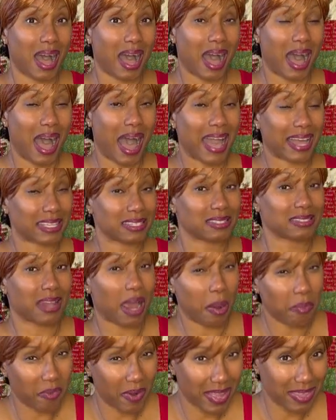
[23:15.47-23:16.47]
I can stop
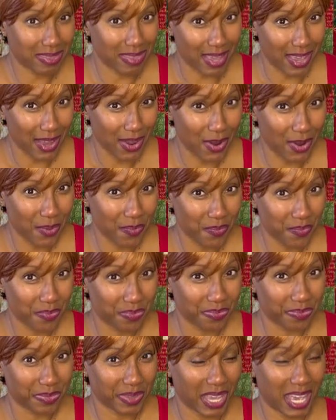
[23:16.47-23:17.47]
right there,
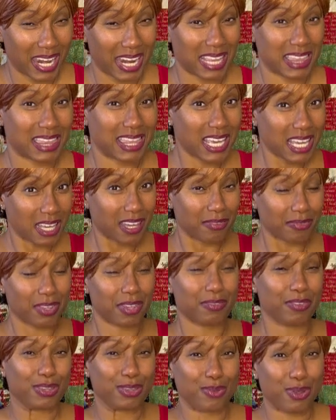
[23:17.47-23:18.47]
and I think I've
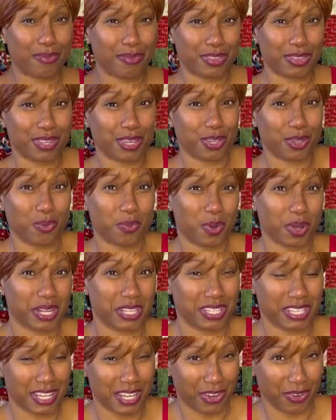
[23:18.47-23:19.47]
given you everything you wanted to
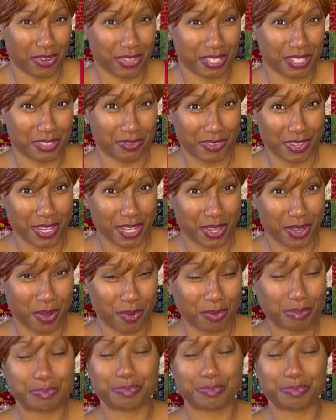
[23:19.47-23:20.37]
hear in this video.